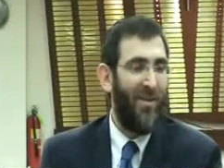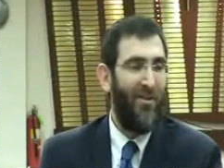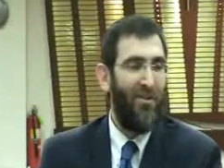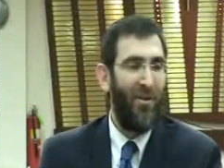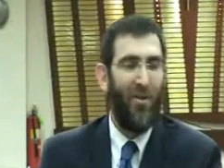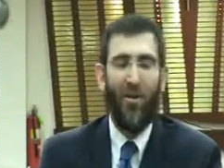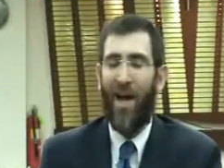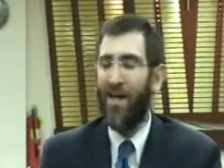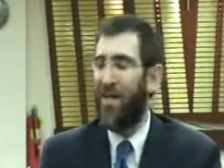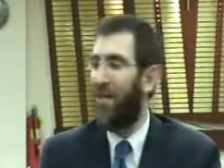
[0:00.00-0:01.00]
You know, you
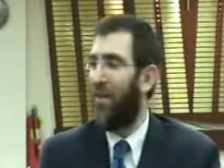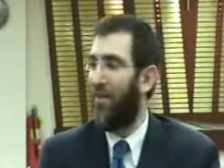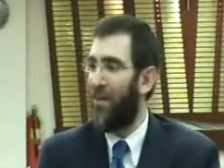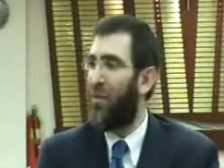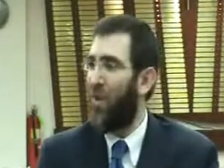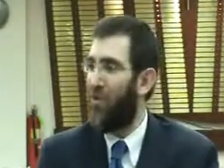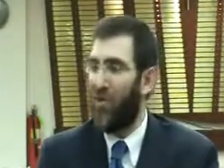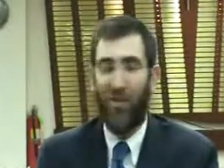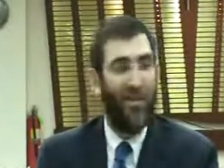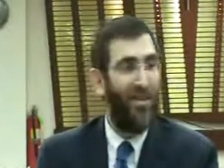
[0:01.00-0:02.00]
don't ask Hillel this
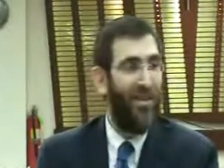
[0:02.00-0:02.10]
question.